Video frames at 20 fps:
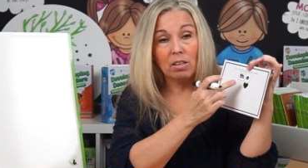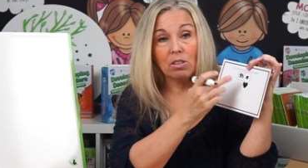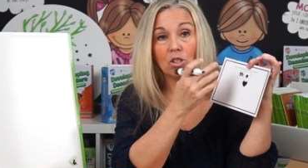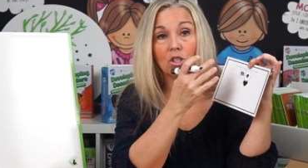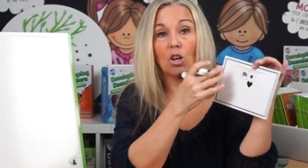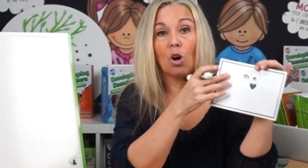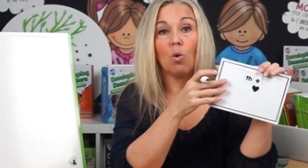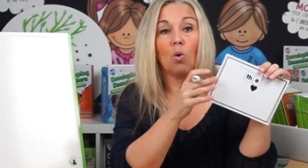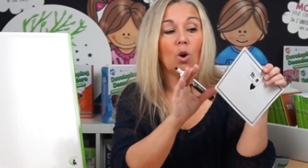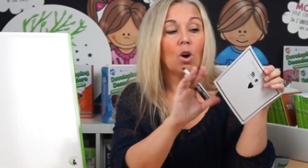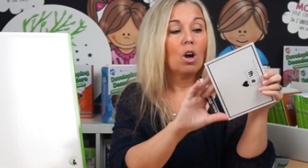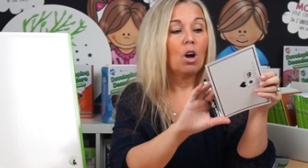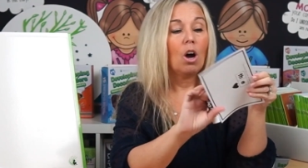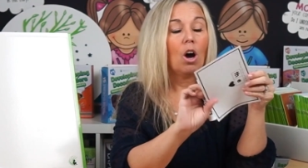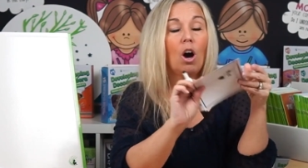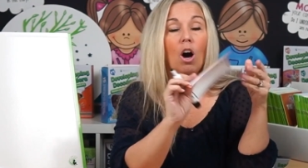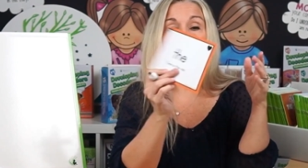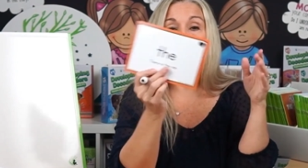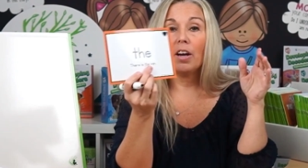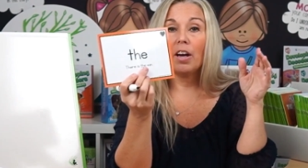So
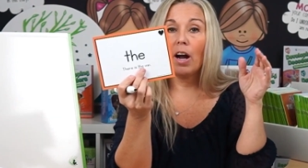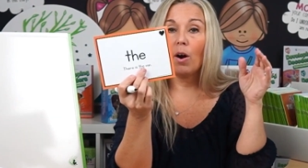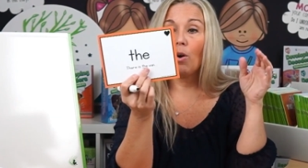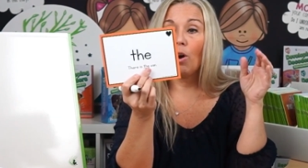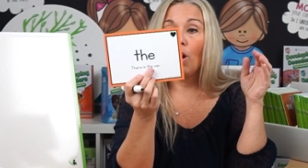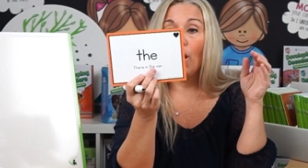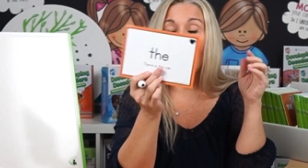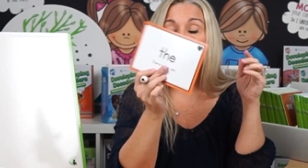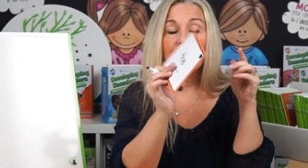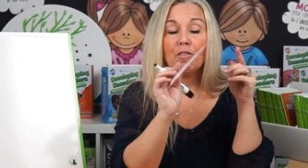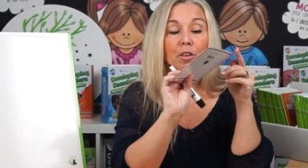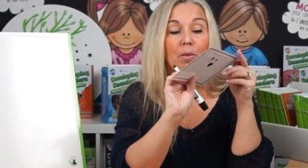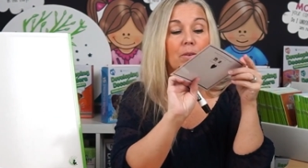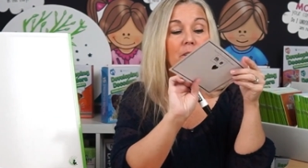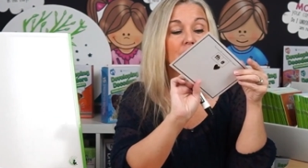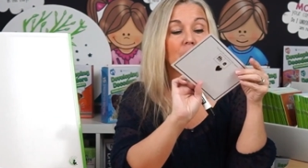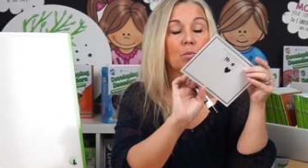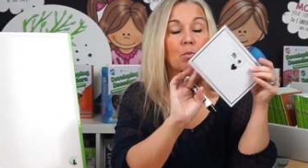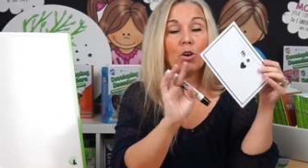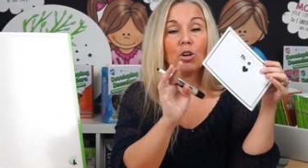on our high
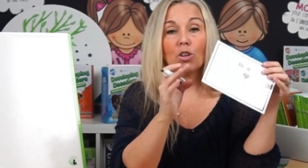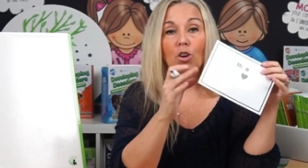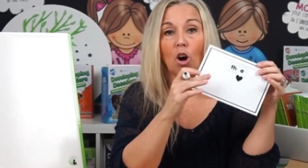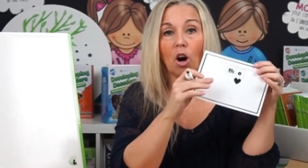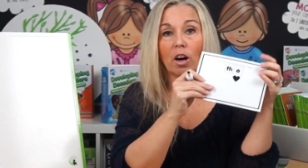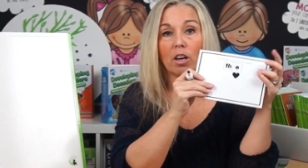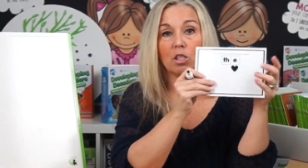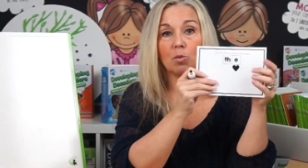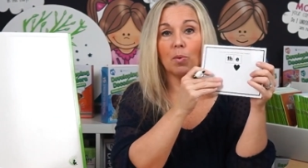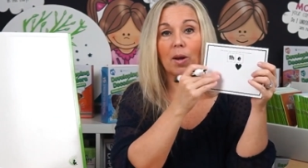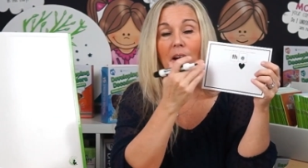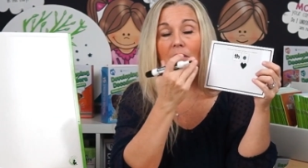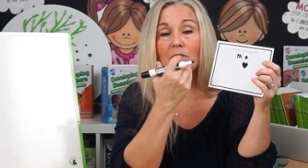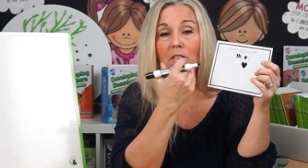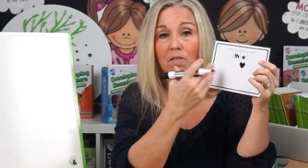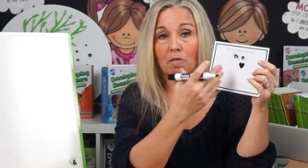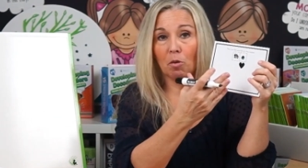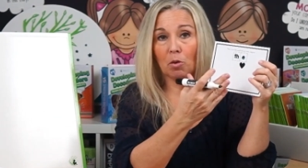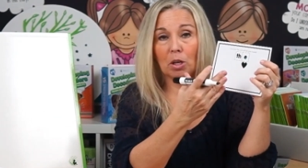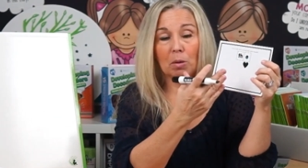frequency word cards, we have the
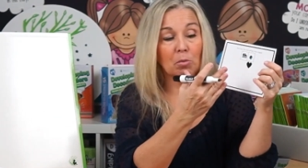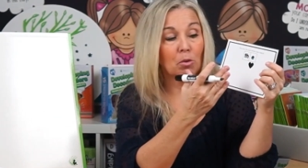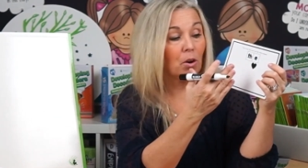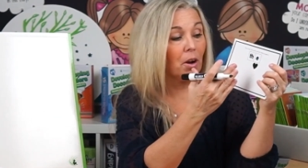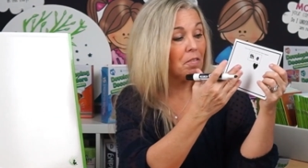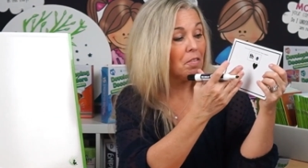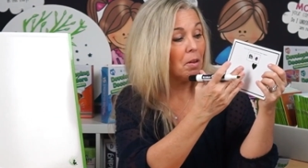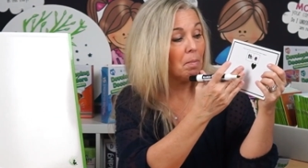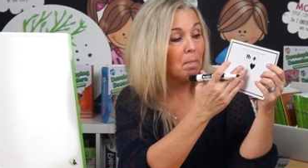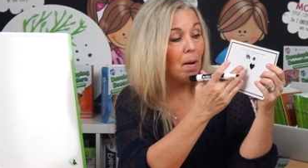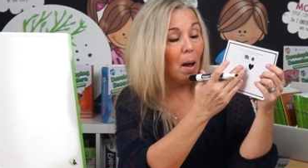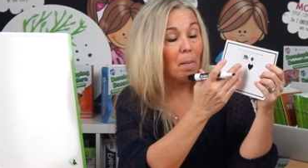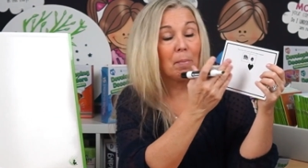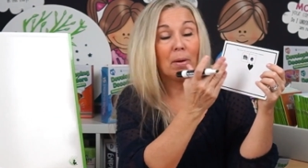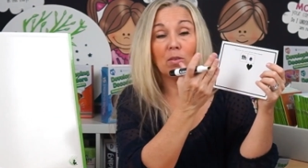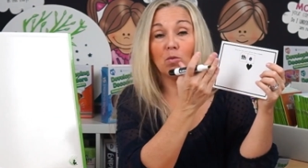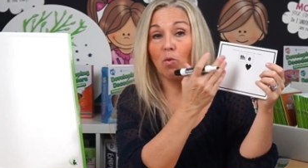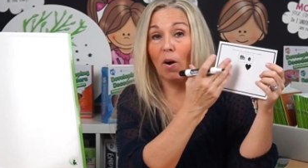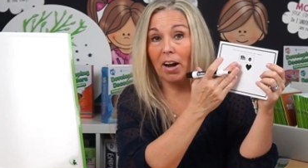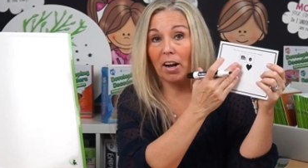phoneme grapheme
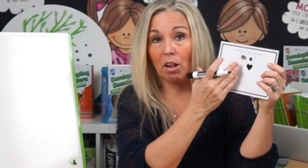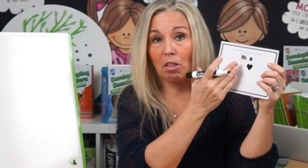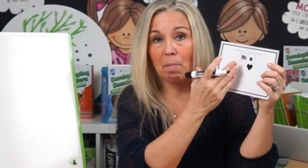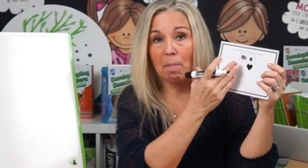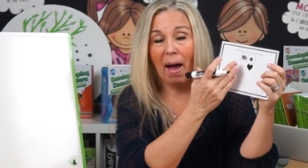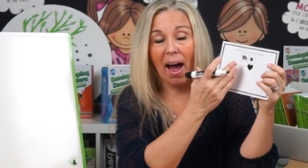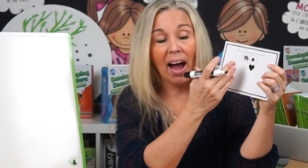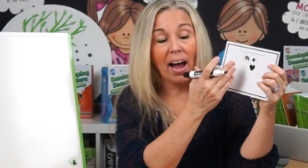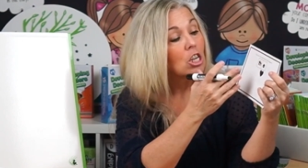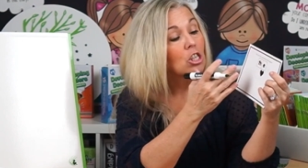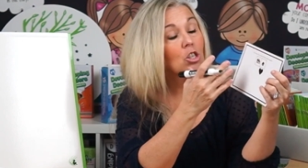mapping right on the back.